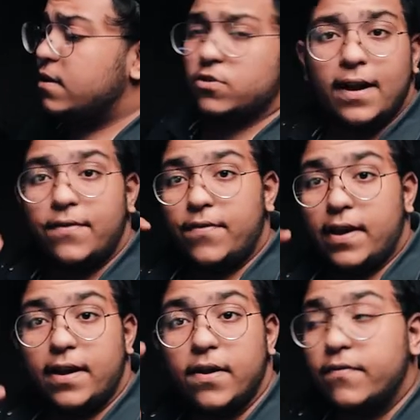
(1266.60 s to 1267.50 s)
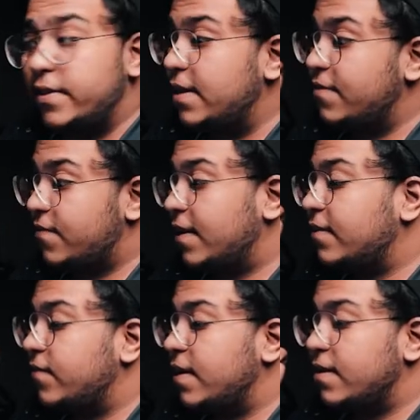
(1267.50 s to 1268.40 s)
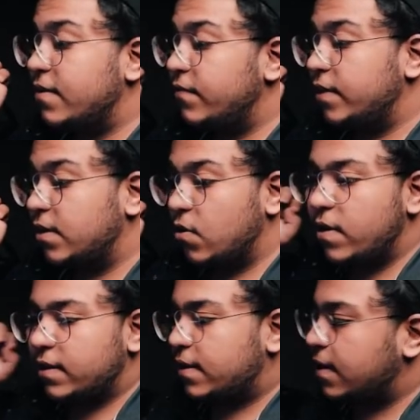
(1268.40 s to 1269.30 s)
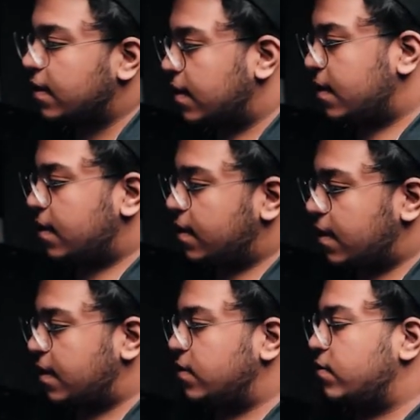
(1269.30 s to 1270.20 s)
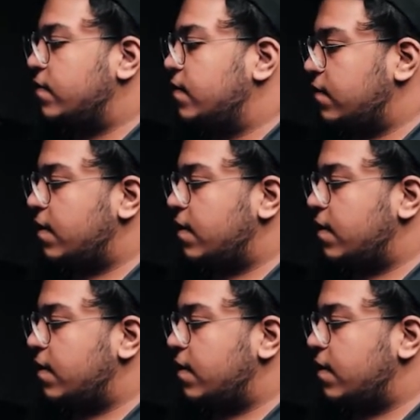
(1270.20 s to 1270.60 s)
Finally, we are done with the effect, we are done with the glowing thing, and you can see